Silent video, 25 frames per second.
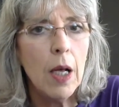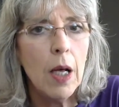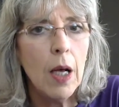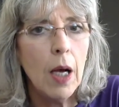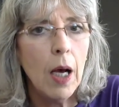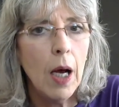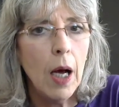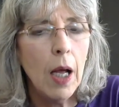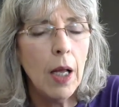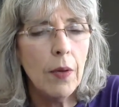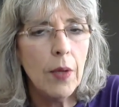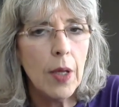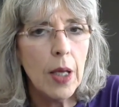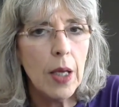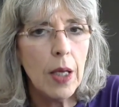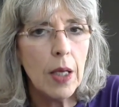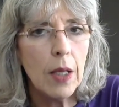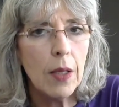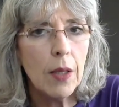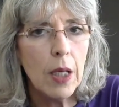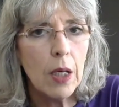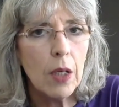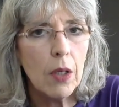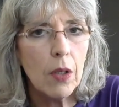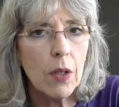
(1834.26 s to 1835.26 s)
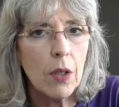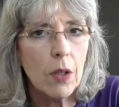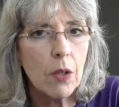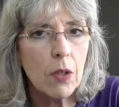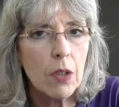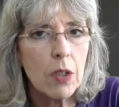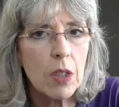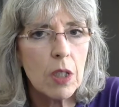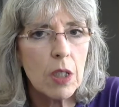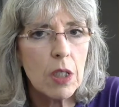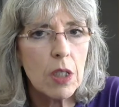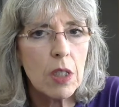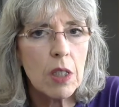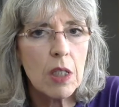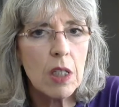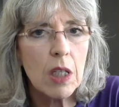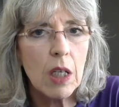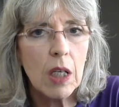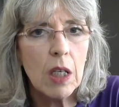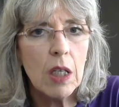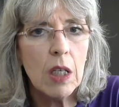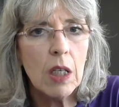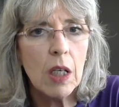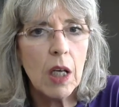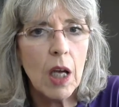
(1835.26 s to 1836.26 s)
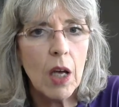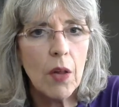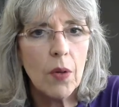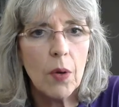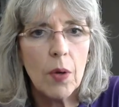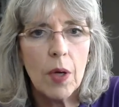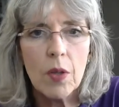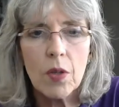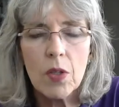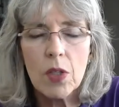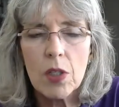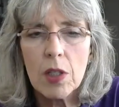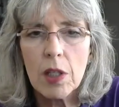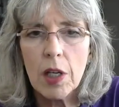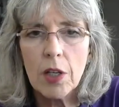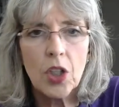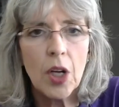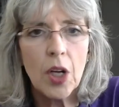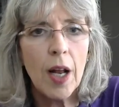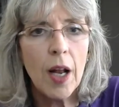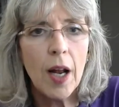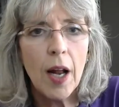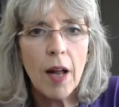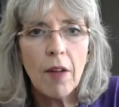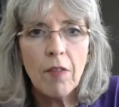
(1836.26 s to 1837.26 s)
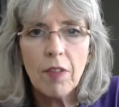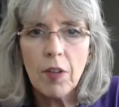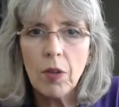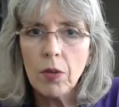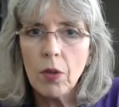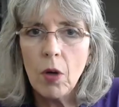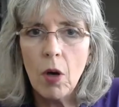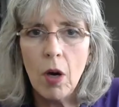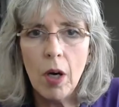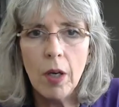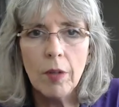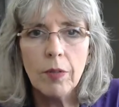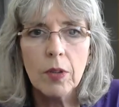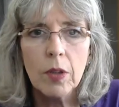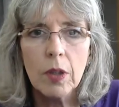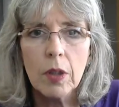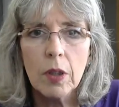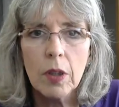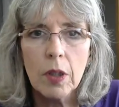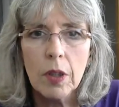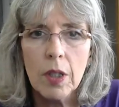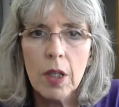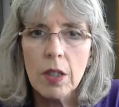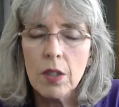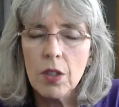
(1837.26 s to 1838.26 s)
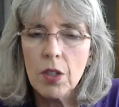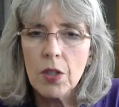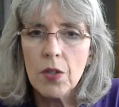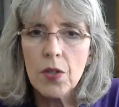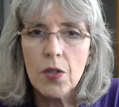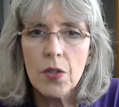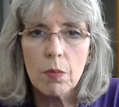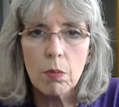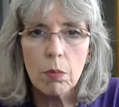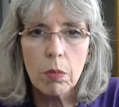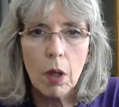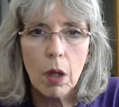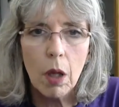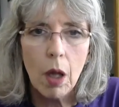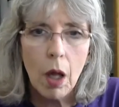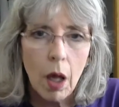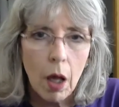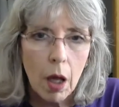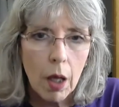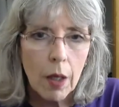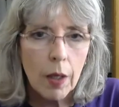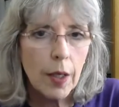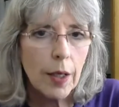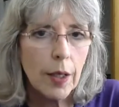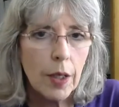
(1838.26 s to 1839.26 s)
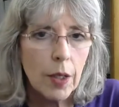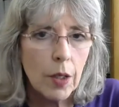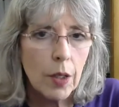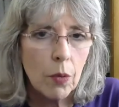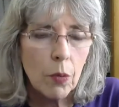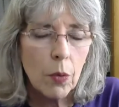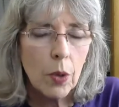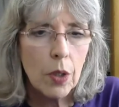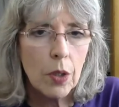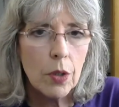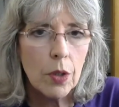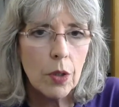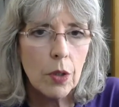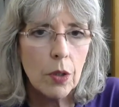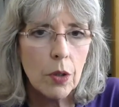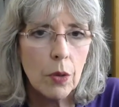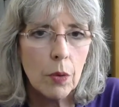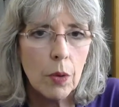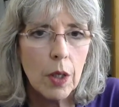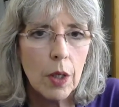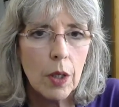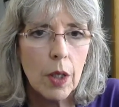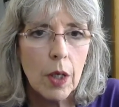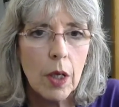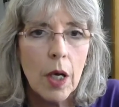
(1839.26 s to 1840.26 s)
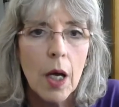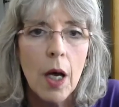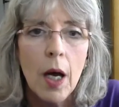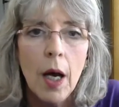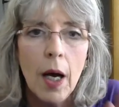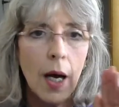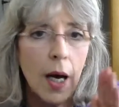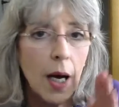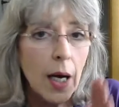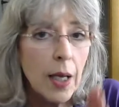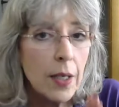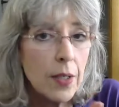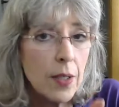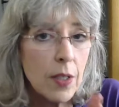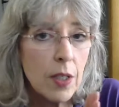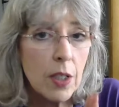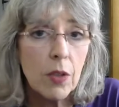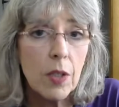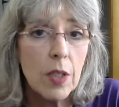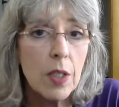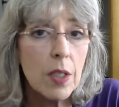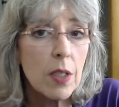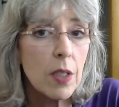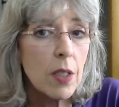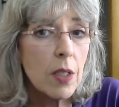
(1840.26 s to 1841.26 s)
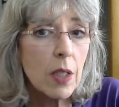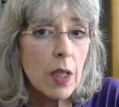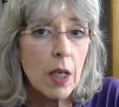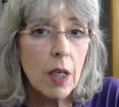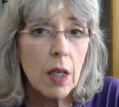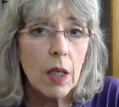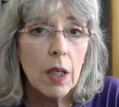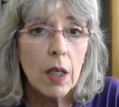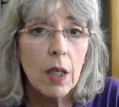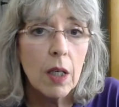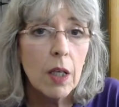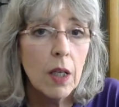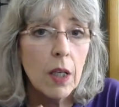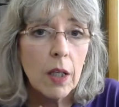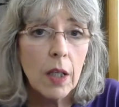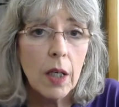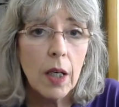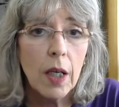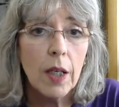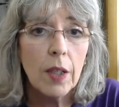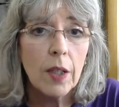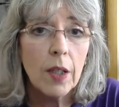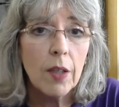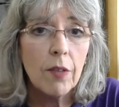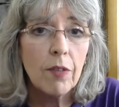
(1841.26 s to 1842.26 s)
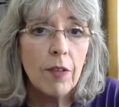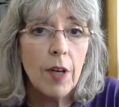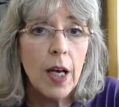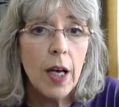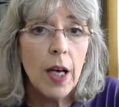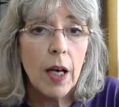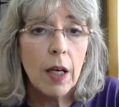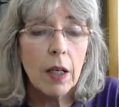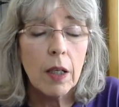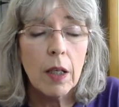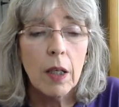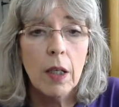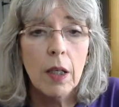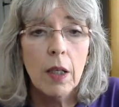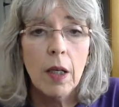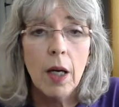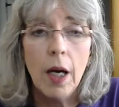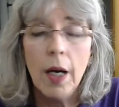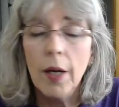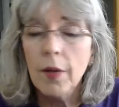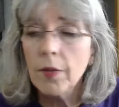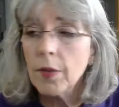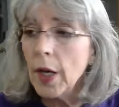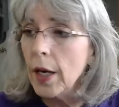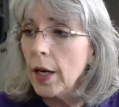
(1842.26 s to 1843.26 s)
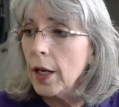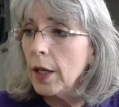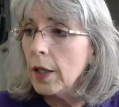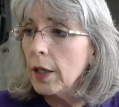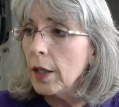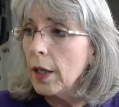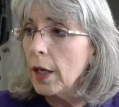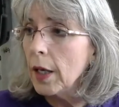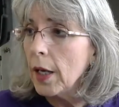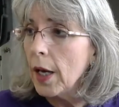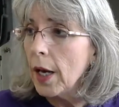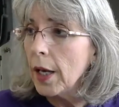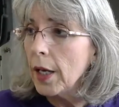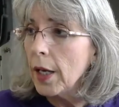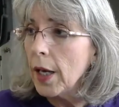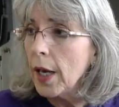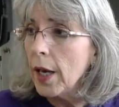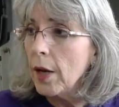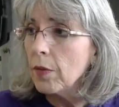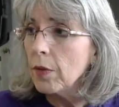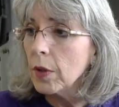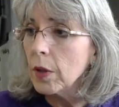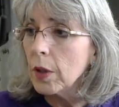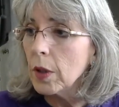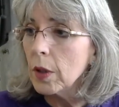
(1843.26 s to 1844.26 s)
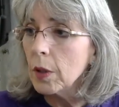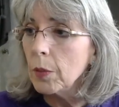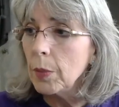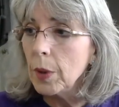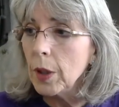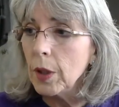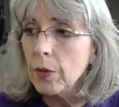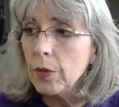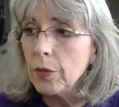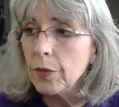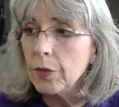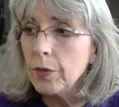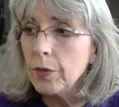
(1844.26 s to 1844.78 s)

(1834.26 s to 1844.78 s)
and they're just sticking together and they're sludging. And I felt awful and just blah, like I didn't want to do anything. Seriously, cut the fat. I have a little bit of